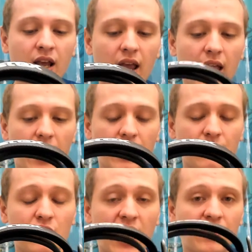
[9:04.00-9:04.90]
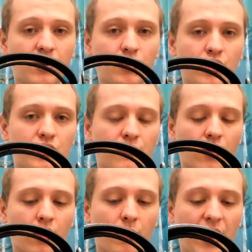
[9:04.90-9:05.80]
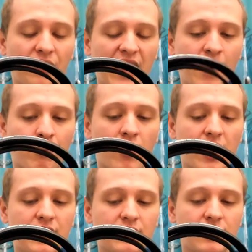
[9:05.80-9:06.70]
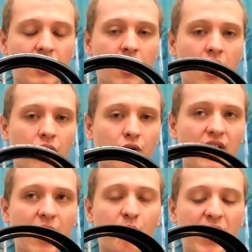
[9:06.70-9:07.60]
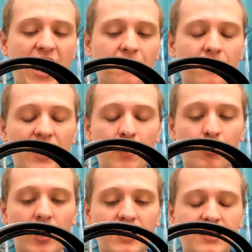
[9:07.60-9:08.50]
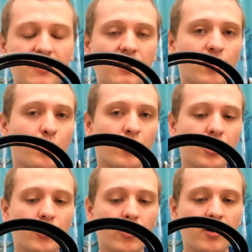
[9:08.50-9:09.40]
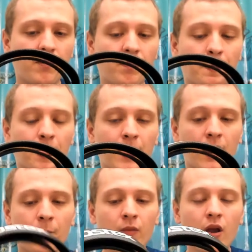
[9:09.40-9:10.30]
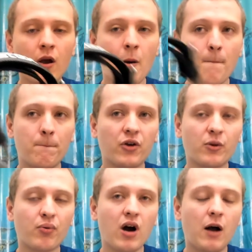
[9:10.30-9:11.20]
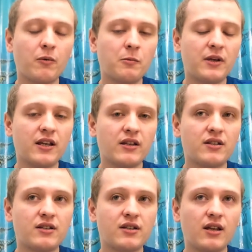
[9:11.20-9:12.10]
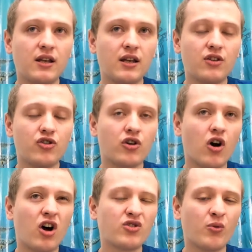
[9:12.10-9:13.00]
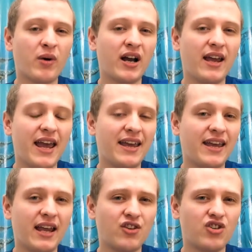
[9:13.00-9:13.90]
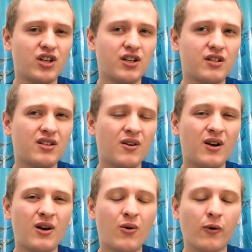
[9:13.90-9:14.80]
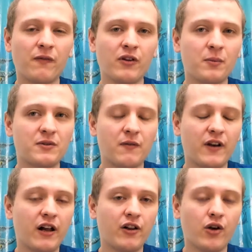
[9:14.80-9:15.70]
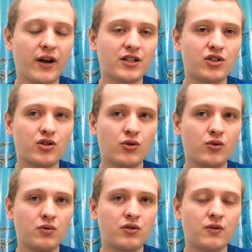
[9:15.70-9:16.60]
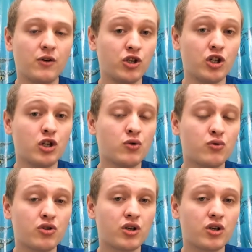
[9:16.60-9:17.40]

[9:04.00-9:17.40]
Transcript: And if you got them used for about that price, they're not bad for that price. I think they're pretty good. But the problem is you can also buy AKGs or Philips Fidelio X2s used